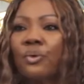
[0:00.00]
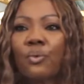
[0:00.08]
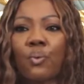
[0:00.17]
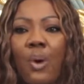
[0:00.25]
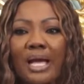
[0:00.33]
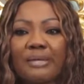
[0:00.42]

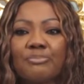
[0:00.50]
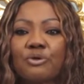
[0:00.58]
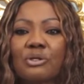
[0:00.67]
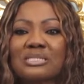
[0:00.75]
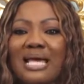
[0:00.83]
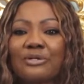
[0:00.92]
Why?
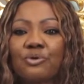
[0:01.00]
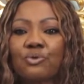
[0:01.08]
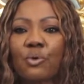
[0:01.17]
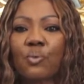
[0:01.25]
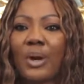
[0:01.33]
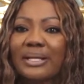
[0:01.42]
Because I don't
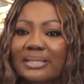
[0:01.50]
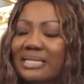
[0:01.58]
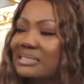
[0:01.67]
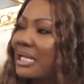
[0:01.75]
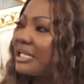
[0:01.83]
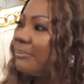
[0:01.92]
know when
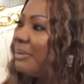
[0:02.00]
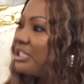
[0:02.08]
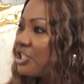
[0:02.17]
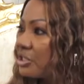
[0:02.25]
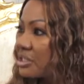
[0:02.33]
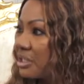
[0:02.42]
there's an
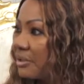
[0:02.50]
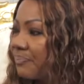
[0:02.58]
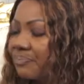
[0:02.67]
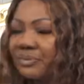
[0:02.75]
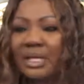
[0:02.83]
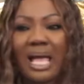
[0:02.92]
emergency.
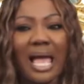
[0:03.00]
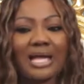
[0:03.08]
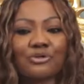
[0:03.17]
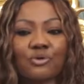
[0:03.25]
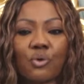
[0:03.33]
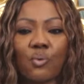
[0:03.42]
I
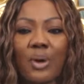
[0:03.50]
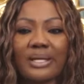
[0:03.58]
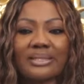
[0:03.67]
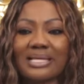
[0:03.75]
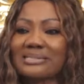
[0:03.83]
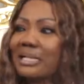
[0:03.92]
don't know
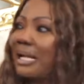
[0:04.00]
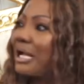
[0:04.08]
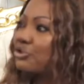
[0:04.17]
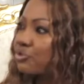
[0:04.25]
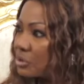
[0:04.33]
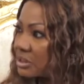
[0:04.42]
when there's a
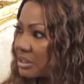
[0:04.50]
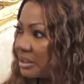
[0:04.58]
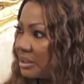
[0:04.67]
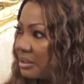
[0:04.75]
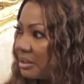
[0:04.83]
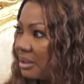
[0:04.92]

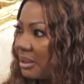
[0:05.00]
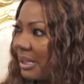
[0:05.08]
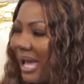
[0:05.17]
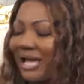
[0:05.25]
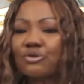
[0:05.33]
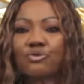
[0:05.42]
casualty.
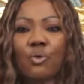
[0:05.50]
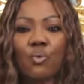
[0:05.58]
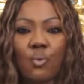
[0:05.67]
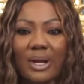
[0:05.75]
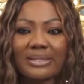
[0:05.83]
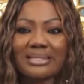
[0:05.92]
I don't know
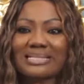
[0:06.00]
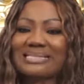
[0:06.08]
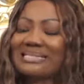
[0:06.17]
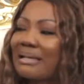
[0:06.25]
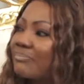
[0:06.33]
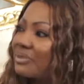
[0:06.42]
when there's
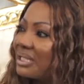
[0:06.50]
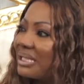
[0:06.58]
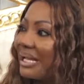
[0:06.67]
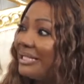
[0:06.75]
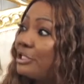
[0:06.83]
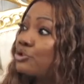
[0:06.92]
something
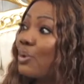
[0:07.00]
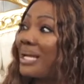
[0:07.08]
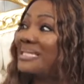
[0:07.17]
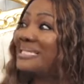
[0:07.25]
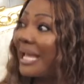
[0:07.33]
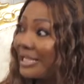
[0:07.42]
I need to
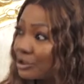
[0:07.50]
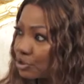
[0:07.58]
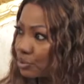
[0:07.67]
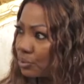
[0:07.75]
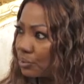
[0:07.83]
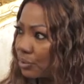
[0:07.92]
attend
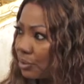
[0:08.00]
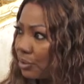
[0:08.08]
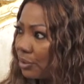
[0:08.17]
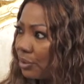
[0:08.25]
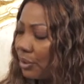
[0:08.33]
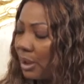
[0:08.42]
to.
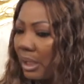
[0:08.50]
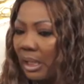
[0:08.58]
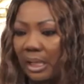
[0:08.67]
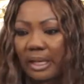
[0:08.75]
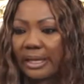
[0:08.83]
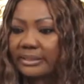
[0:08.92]

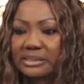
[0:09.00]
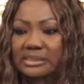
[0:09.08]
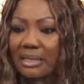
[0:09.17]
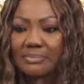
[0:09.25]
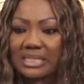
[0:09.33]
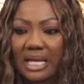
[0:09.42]
And
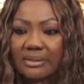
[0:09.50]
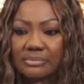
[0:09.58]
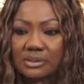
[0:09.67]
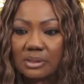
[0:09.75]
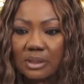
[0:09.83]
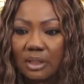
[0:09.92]

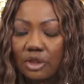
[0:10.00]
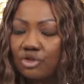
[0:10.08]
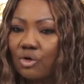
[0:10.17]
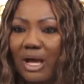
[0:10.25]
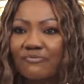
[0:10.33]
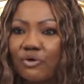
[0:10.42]
sometimes
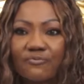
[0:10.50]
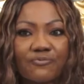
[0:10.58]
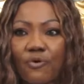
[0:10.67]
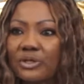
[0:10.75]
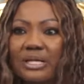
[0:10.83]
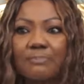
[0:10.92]
you have your
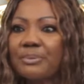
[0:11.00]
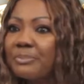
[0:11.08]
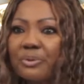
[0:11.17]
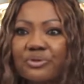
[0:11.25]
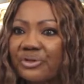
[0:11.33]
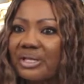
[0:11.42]
phone and
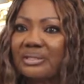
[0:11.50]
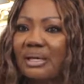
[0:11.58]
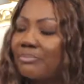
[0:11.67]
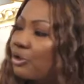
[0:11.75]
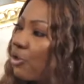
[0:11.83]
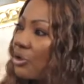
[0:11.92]
people think
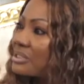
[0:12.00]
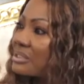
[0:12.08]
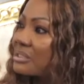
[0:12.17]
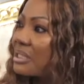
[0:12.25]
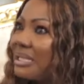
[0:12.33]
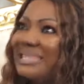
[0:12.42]
that
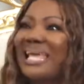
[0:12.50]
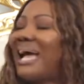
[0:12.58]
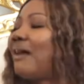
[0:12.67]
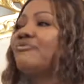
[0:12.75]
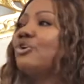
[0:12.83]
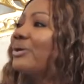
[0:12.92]
because they
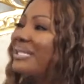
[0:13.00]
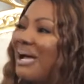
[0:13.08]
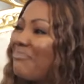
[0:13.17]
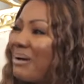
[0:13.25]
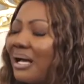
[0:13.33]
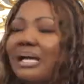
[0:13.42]
have your
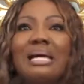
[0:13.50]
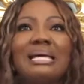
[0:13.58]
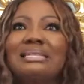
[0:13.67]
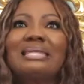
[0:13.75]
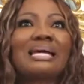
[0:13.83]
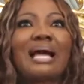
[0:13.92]
number,
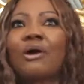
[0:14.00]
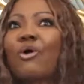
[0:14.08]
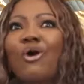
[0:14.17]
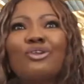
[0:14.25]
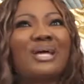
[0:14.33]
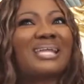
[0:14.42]
they can
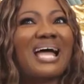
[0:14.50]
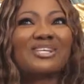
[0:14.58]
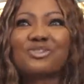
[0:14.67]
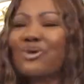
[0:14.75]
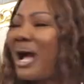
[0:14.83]
call you and ask you